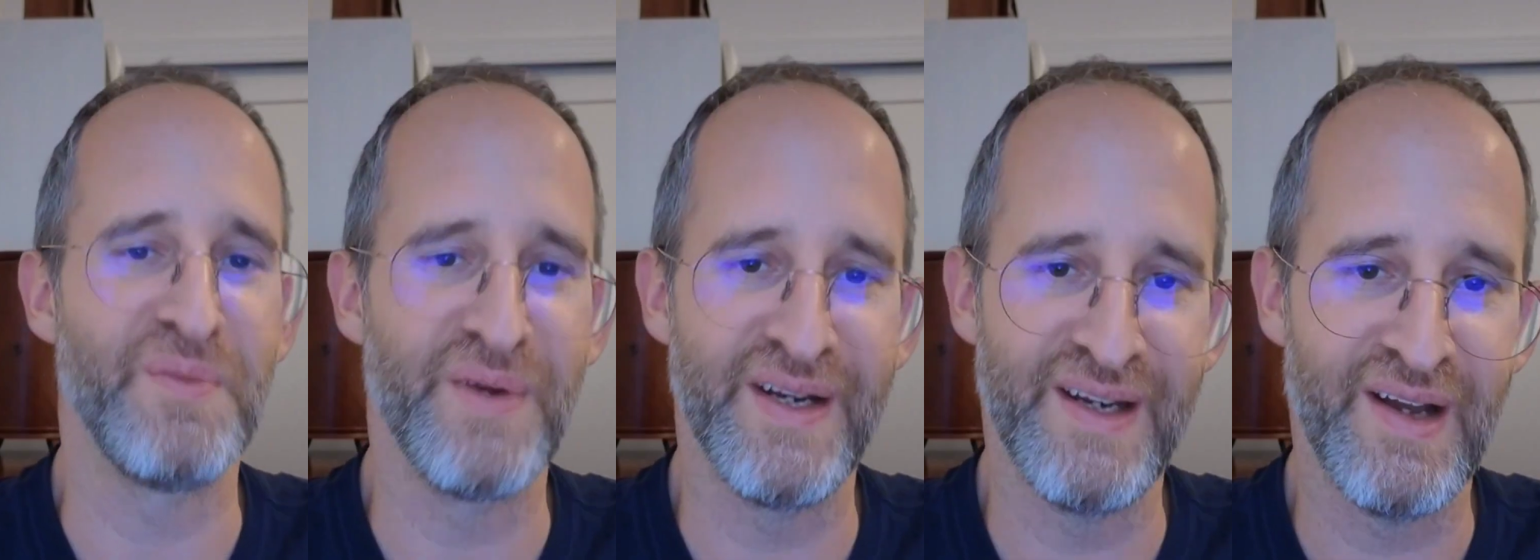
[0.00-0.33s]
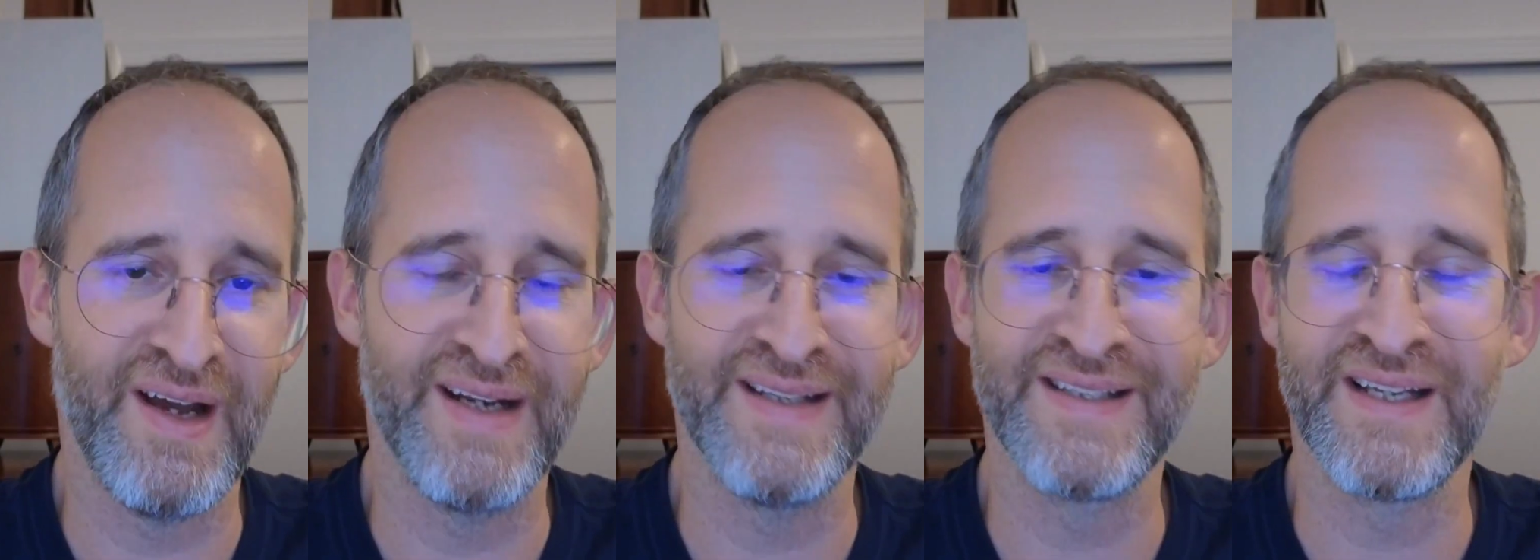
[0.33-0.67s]

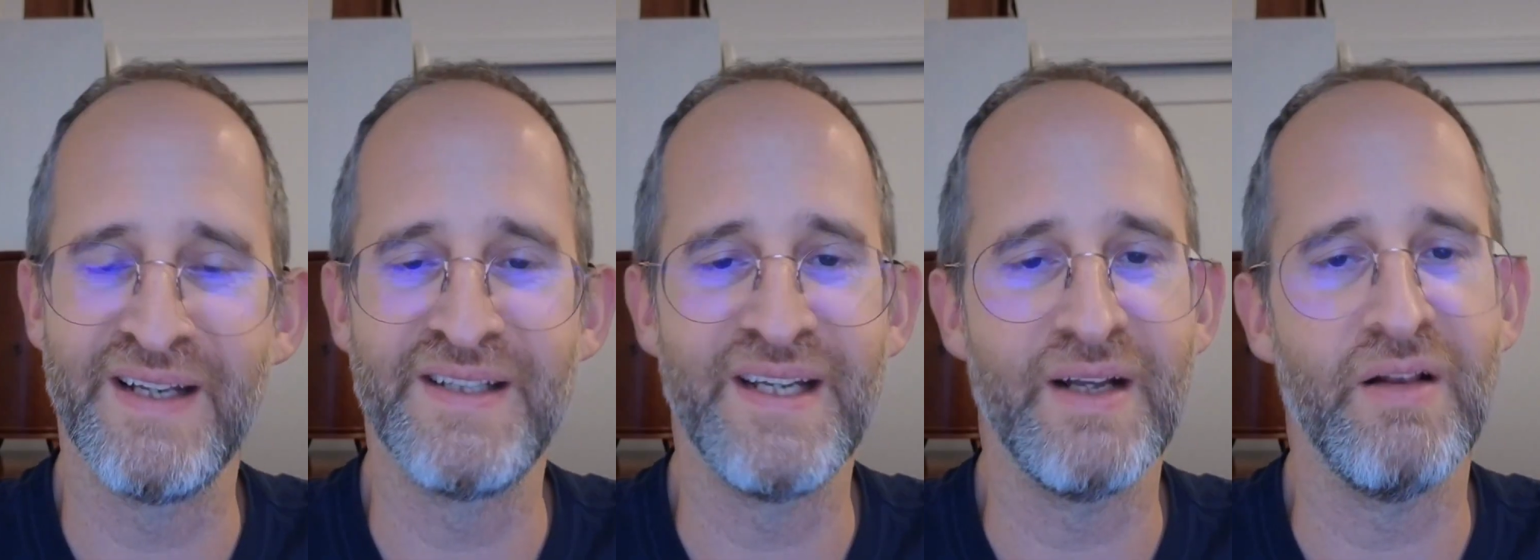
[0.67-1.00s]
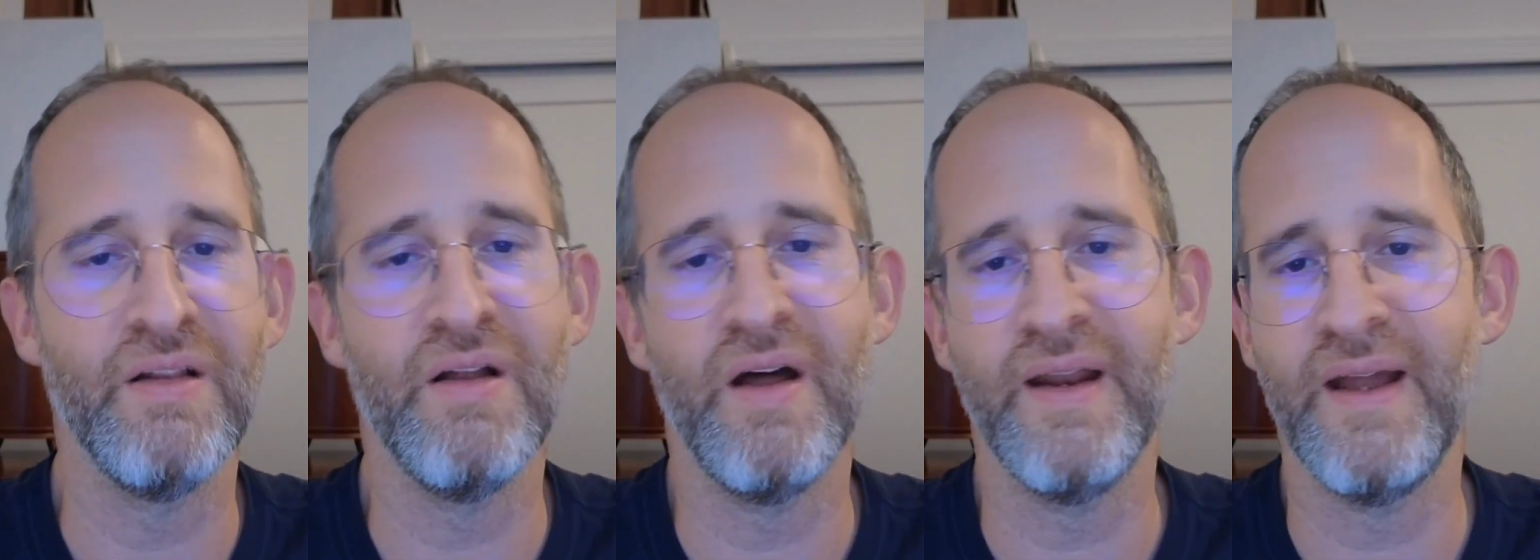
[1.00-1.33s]
whatnot. It's gonna take a
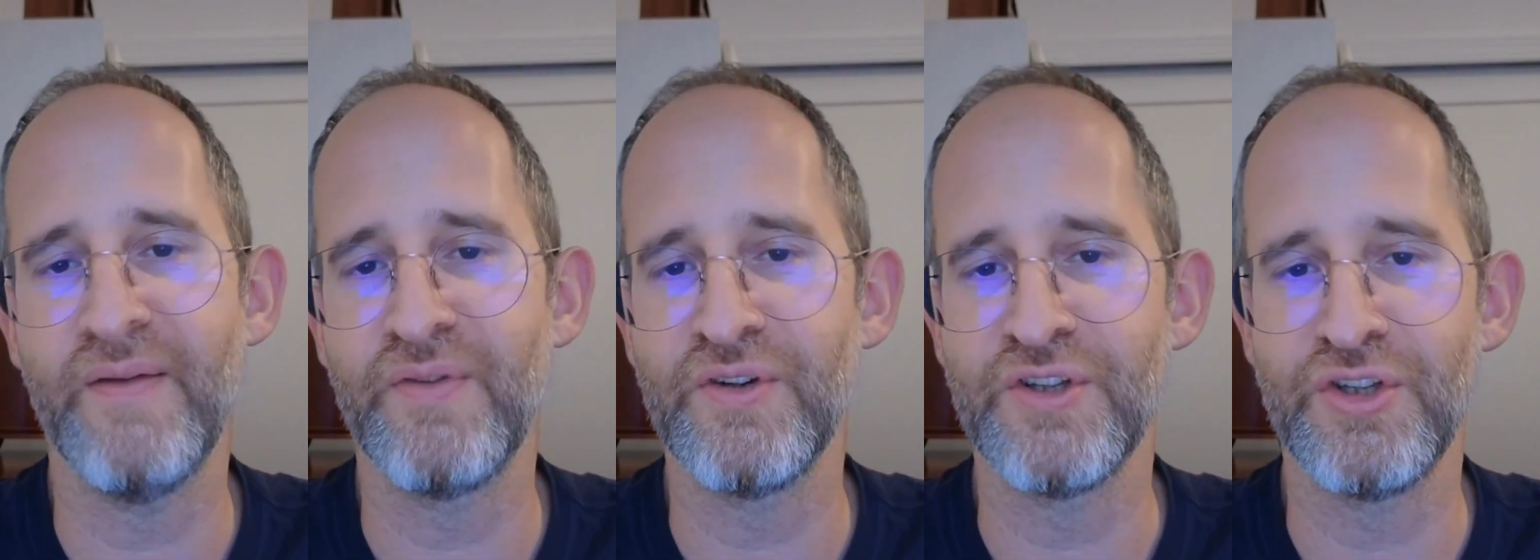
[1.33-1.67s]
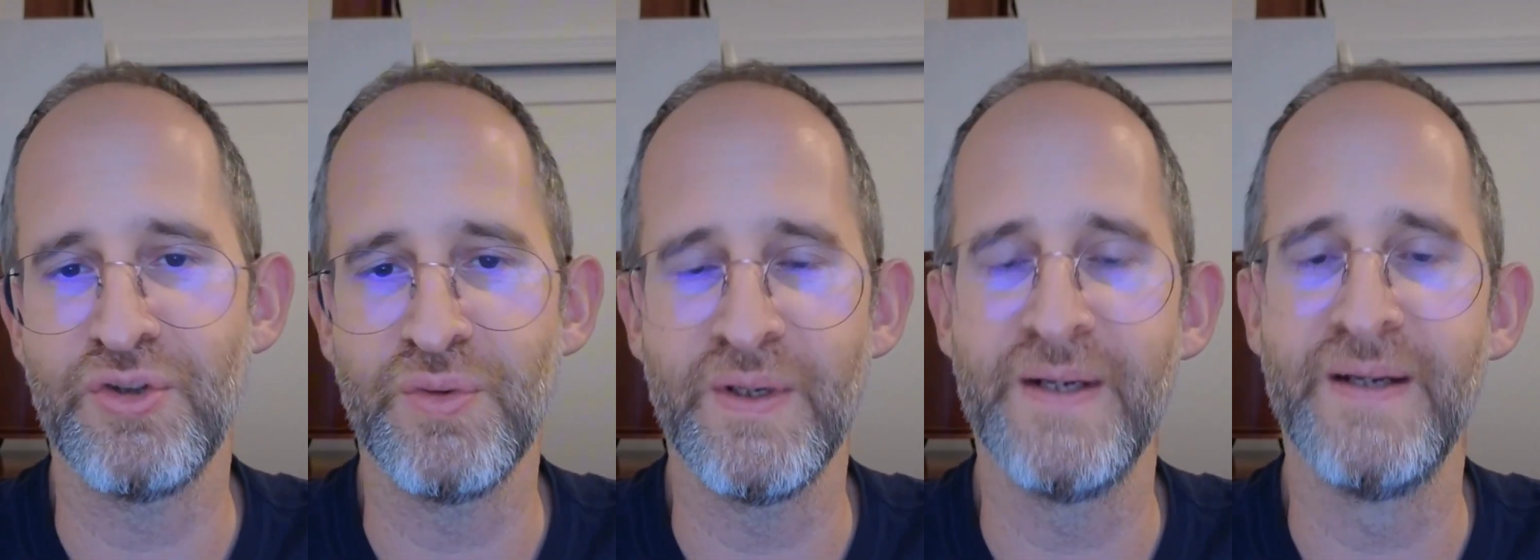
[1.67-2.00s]
lot of effort to do it,